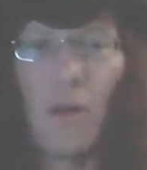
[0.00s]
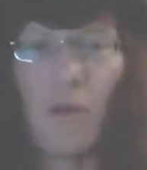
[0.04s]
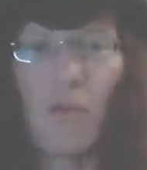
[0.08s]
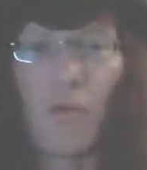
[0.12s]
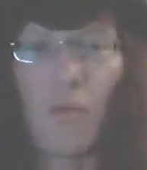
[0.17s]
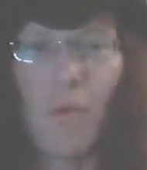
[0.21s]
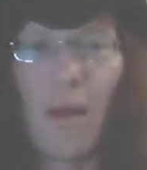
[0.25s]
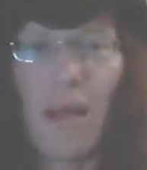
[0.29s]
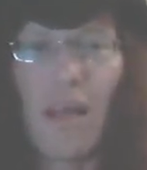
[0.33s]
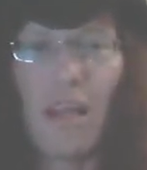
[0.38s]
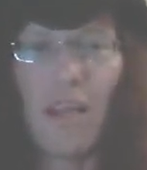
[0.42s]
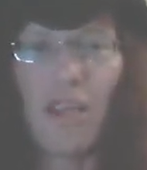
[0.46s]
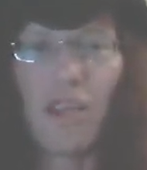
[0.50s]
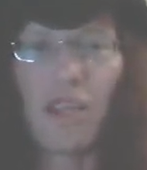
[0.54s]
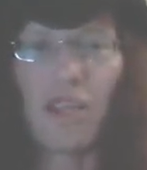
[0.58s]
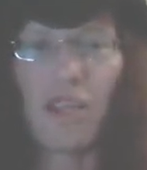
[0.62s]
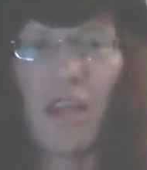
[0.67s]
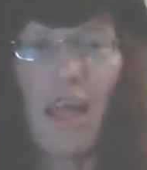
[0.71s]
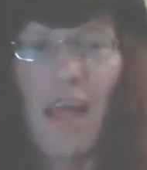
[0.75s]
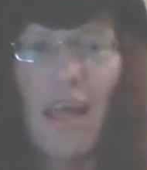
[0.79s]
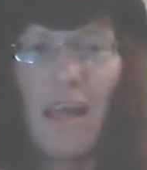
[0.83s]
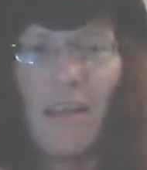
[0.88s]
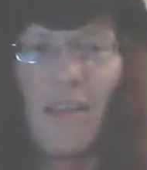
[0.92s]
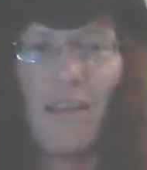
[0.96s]

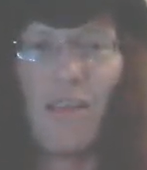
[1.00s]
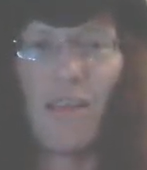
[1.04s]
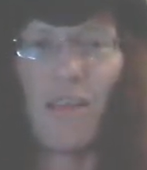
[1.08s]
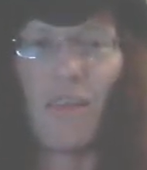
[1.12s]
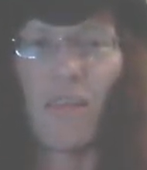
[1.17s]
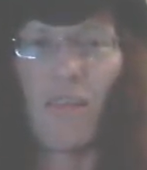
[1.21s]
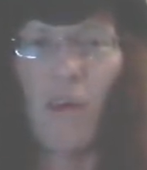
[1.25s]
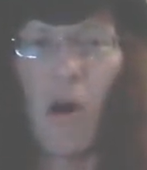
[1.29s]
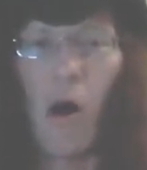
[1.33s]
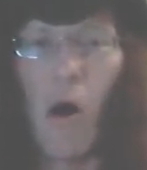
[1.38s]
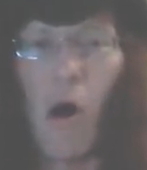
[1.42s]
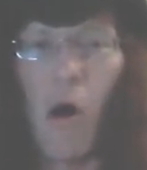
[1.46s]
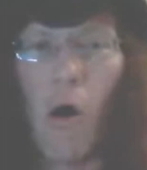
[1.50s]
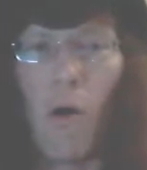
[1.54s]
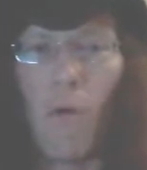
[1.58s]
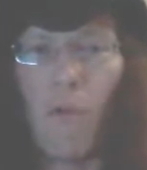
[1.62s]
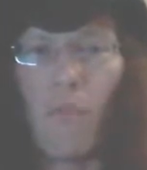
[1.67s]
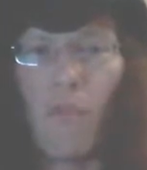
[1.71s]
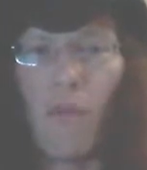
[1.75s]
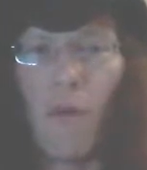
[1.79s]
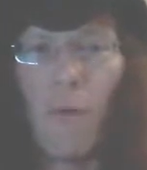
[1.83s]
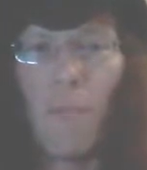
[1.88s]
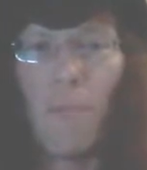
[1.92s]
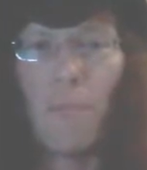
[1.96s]
drench, and
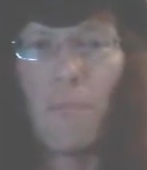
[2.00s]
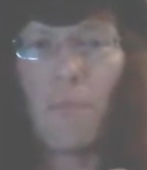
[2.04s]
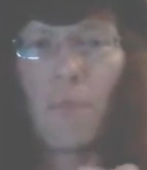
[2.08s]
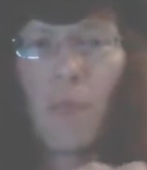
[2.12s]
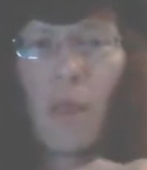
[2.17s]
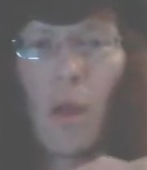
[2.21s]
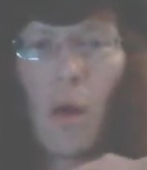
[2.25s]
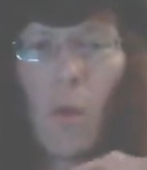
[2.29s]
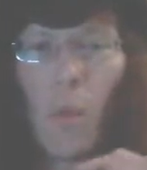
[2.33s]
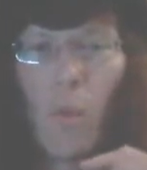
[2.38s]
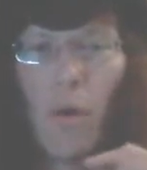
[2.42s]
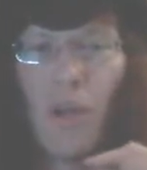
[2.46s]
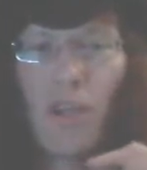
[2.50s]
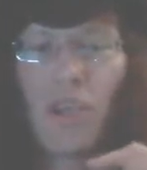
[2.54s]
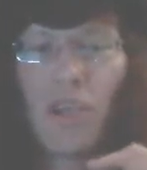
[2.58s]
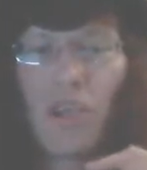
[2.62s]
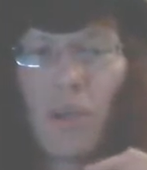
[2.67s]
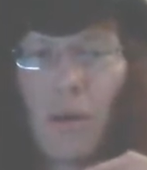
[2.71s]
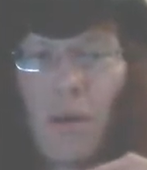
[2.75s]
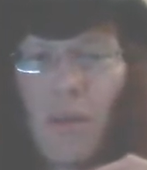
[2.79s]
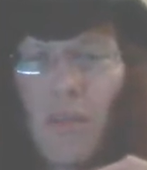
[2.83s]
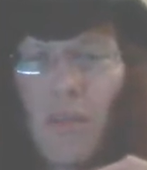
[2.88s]
dissolve, which